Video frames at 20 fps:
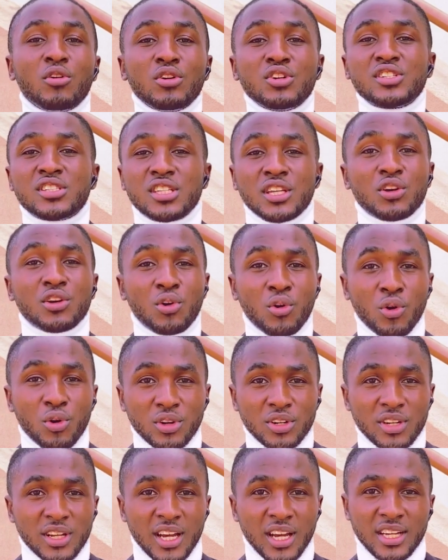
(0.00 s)
take
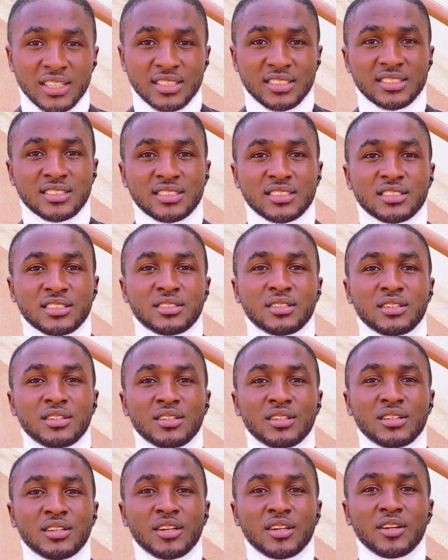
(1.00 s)
God as
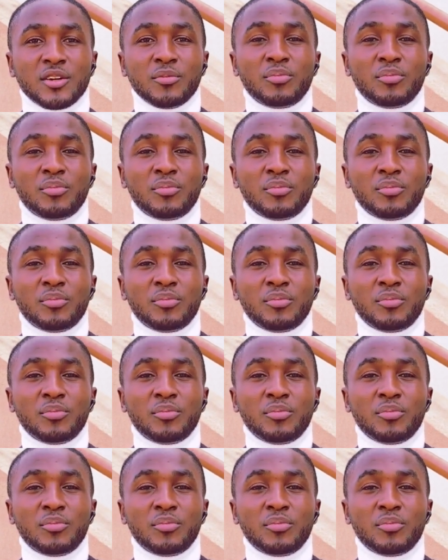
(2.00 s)
a